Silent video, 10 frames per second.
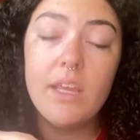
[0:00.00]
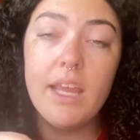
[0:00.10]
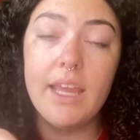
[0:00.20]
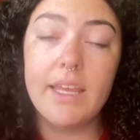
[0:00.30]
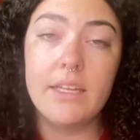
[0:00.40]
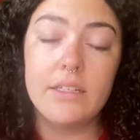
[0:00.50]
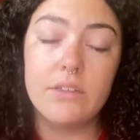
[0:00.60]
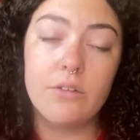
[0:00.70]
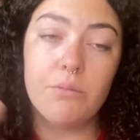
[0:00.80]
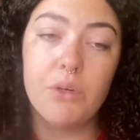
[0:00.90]

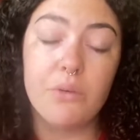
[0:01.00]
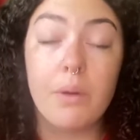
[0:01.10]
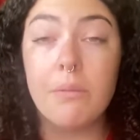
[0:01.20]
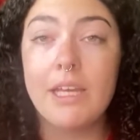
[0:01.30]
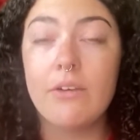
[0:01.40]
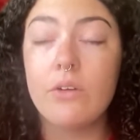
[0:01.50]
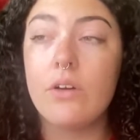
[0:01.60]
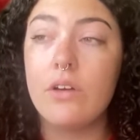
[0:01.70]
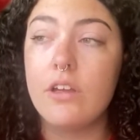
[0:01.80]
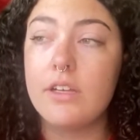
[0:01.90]
and put rubbing
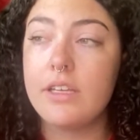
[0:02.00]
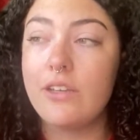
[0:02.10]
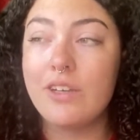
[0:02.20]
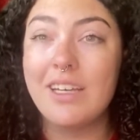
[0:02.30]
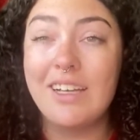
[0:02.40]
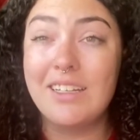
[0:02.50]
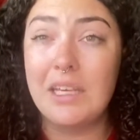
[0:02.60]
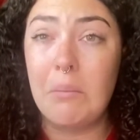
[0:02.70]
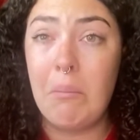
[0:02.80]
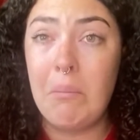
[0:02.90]
alcohol on it, you can kind of
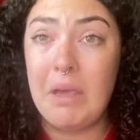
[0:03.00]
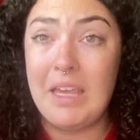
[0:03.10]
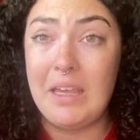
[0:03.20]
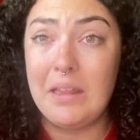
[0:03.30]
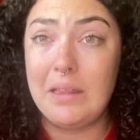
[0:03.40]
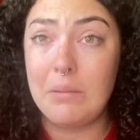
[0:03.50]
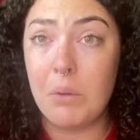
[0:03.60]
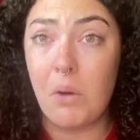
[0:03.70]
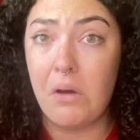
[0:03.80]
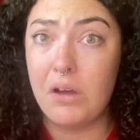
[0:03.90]
like pick them
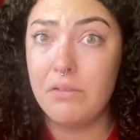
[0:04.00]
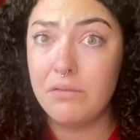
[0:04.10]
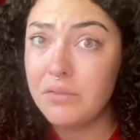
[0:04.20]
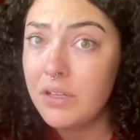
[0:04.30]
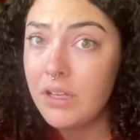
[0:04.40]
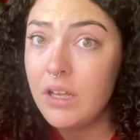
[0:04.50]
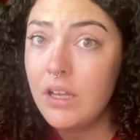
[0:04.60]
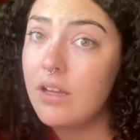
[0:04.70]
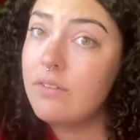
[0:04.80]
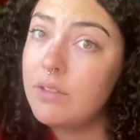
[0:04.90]
off
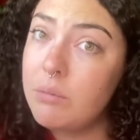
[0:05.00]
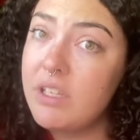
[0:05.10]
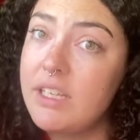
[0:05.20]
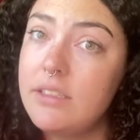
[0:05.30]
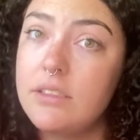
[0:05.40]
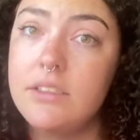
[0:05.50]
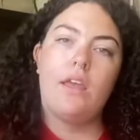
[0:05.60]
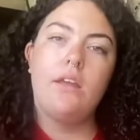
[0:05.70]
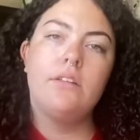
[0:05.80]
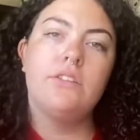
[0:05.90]
of the plant.
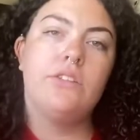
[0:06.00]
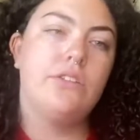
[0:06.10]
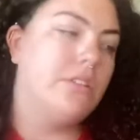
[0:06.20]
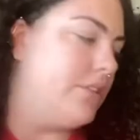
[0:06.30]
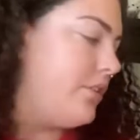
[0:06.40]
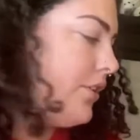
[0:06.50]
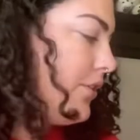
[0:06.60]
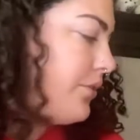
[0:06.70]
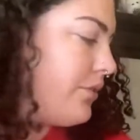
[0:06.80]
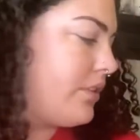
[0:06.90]
And you can
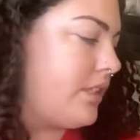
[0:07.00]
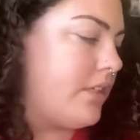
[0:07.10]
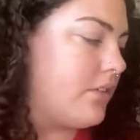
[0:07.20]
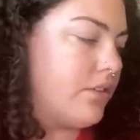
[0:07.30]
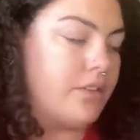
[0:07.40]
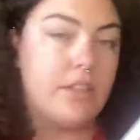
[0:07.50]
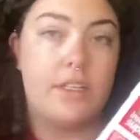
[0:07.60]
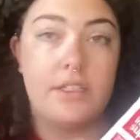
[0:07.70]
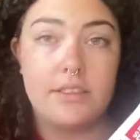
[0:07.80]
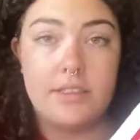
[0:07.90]
use either
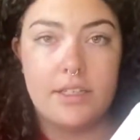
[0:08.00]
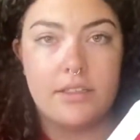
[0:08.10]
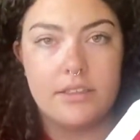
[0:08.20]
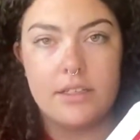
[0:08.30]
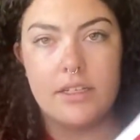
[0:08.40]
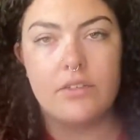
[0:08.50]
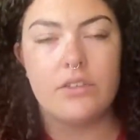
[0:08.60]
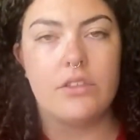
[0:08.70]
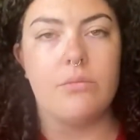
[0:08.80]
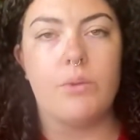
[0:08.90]
an insecticidal
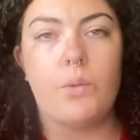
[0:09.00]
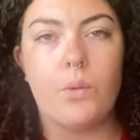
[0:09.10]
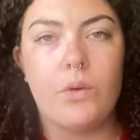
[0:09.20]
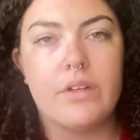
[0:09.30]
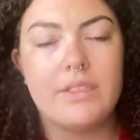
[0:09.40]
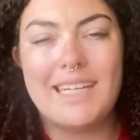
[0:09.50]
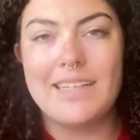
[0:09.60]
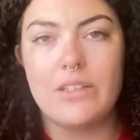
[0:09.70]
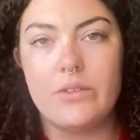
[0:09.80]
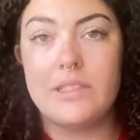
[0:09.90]
soap or
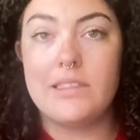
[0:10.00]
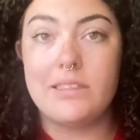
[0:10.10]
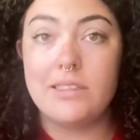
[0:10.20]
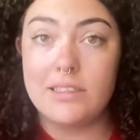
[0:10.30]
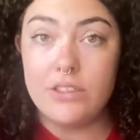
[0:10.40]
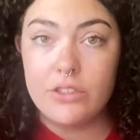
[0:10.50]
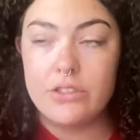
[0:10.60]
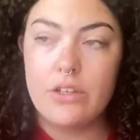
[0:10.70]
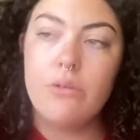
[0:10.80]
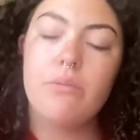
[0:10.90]
diluted dish
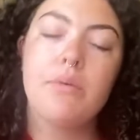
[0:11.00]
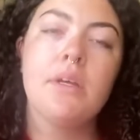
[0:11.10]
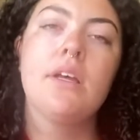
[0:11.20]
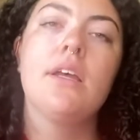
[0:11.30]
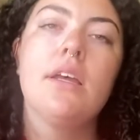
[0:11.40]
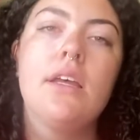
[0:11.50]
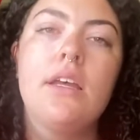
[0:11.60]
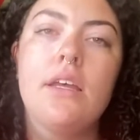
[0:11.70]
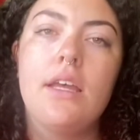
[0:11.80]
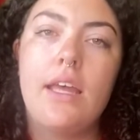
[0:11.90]
soap,
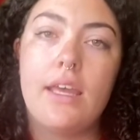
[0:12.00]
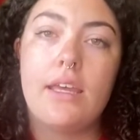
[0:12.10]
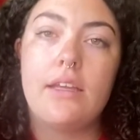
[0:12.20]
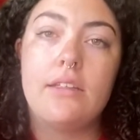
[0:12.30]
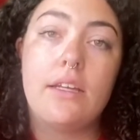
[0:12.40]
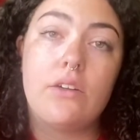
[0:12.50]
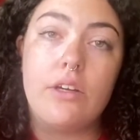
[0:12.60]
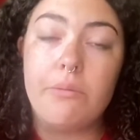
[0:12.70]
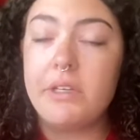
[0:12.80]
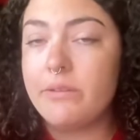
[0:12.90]
and that'll
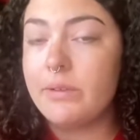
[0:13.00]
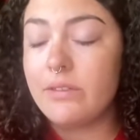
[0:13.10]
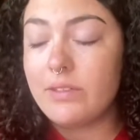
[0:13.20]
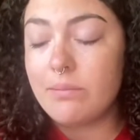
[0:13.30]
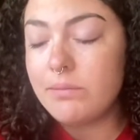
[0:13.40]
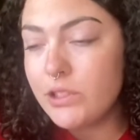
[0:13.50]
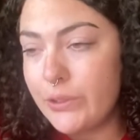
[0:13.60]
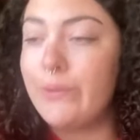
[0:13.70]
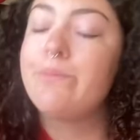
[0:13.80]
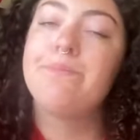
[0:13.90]
help get rid of them too.